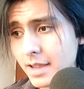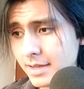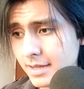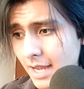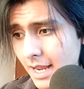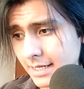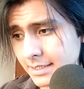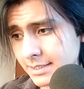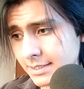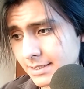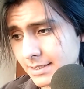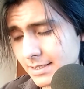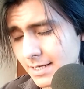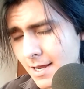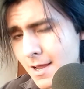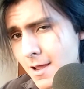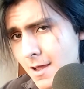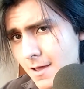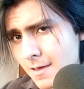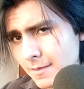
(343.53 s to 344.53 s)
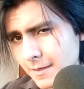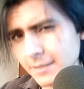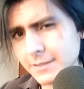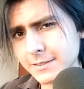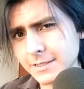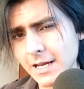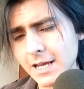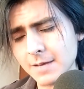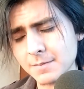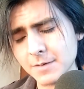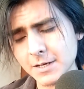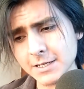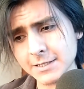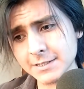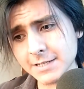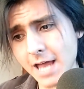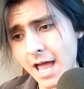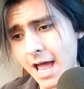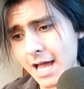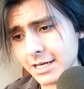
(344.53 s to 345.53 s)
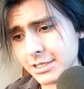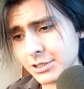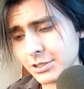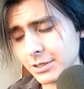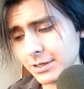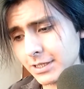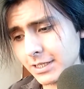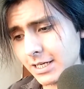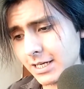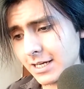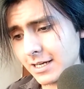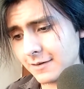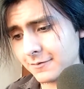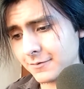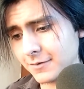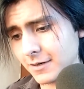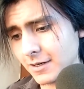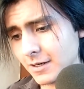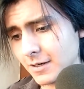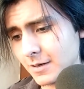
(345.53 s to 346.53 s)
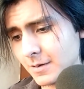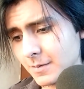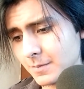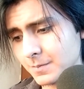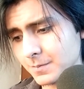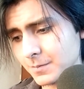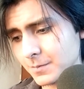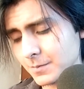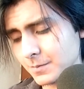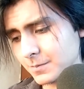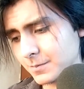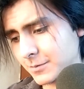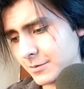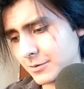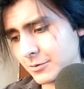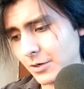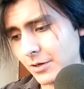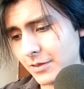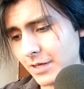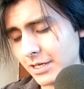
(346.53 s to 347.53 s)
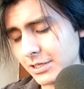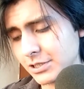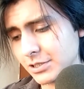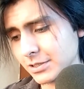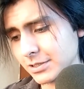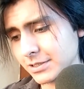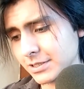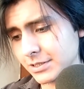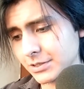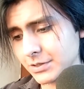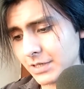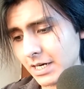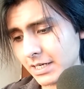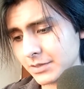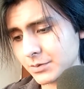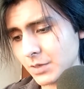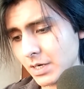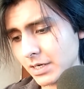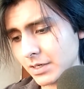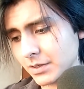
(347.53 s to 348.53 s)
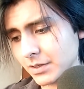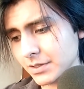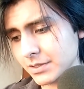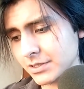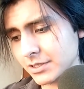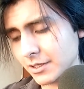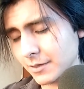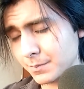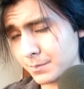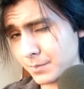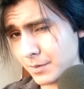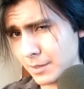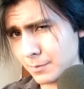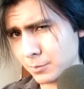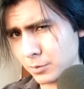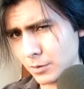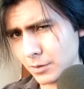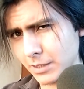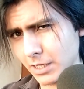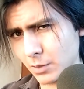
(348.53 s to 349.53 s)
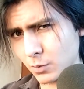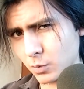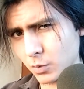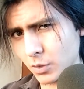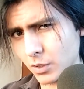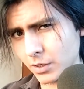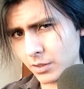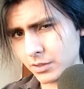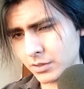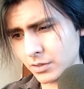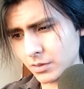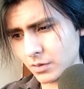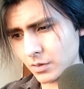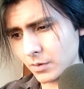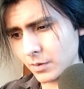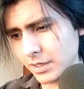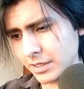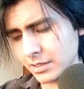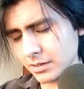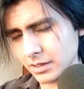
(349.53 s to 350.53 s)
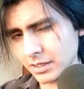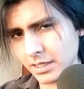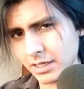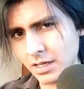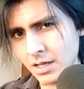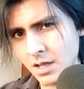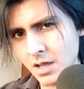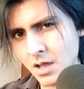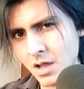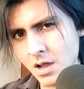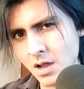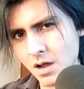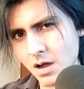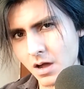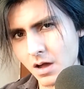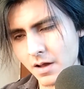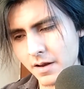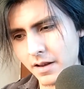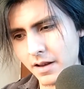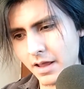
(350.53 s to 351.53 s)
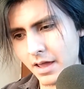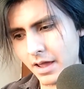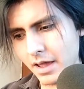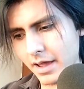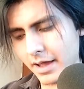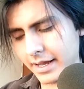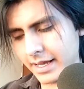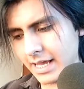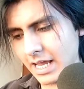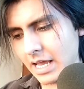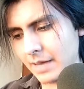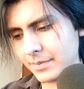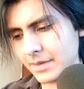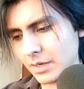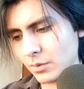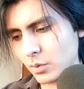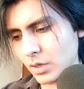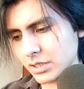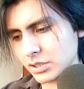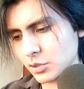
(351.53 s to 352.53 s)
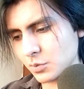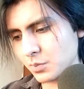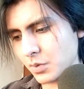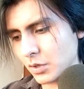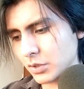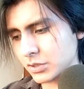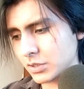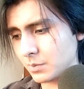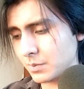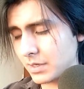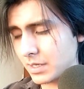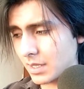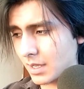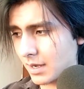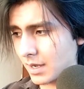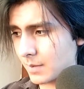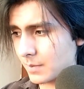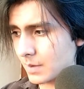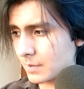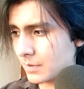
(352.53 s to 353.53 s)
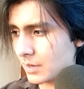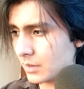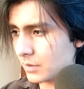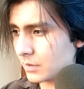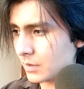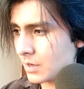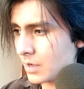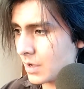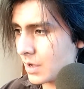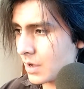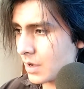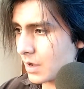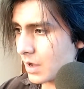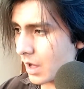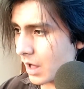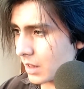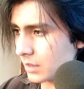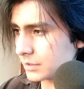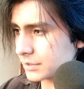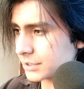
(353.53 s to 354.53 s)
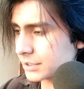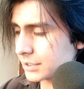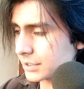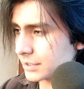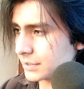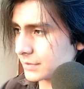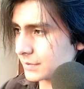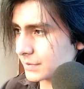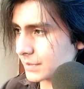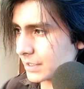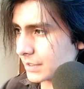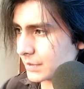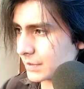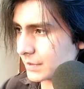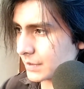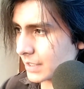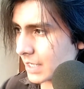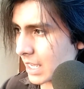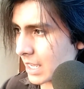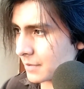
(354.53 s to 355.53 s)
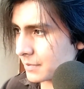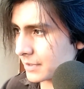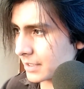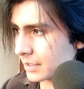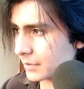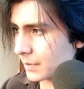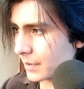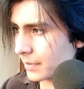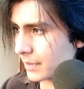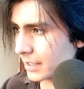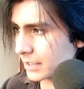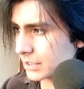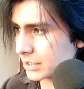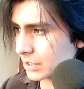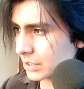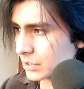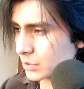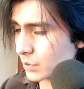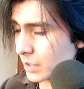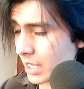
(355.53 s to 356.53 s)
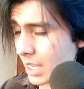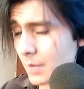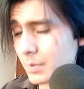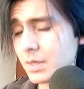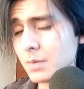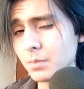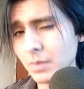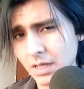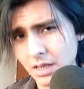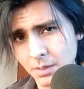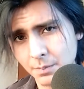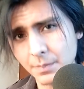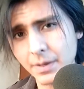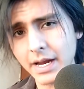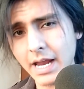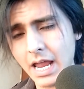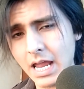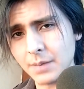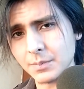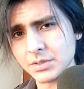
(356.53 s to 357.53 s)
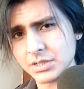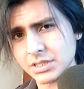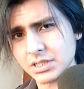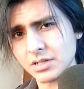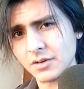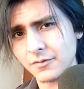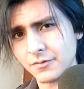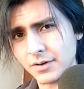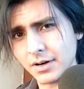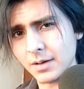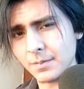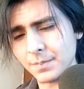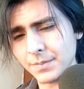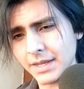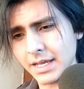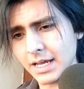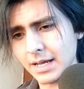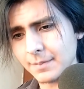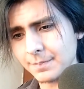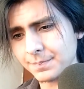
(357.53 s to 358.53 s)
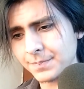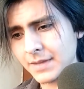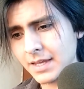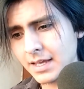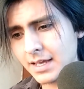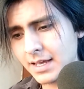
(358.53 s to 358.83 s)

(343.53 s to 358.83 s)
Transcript: Yes, this game is actually from credentials and track records of people that worked originally on a game that was supposed to be an MMO. Also, we do have the credentials, we have developed the games from them.